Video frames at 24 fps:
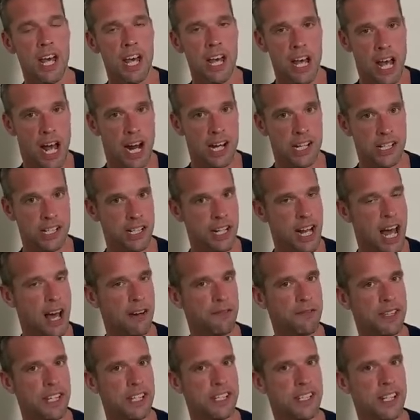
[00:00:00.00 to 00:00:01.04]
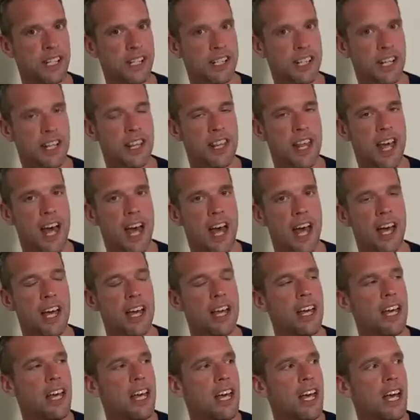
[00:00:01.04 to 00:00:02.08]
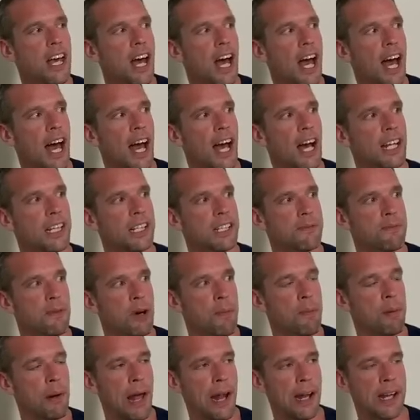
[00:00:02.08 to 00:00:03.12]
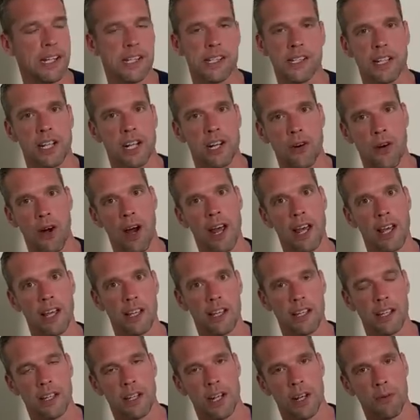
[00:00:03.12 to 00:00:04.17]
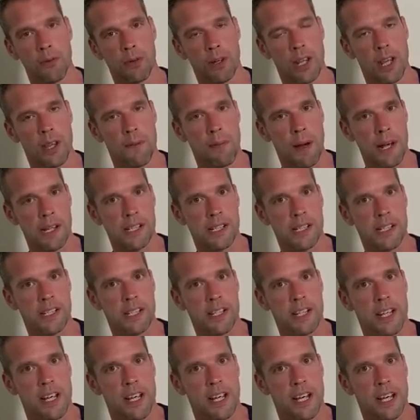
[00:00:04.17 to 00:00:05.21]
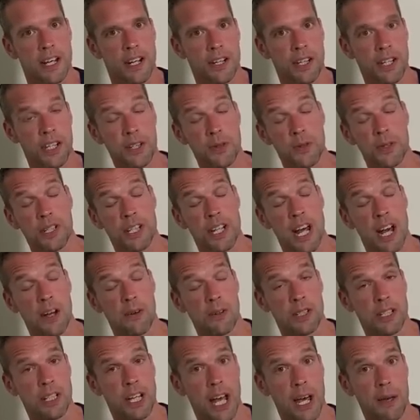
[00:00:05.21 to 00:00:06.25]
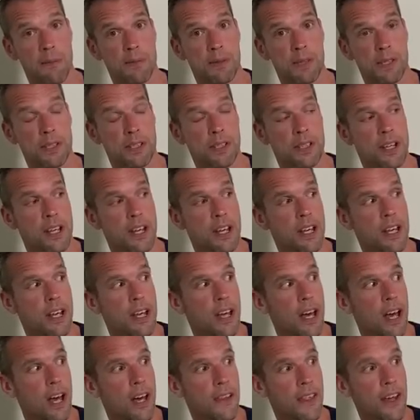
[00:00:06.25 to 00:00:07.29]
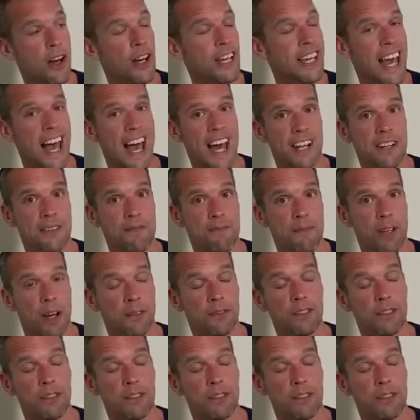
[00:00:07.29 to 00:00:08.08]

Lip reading: And it's going to have discus in there. And my plan is to create, you know, one of the best discus aquascapes that I can. I've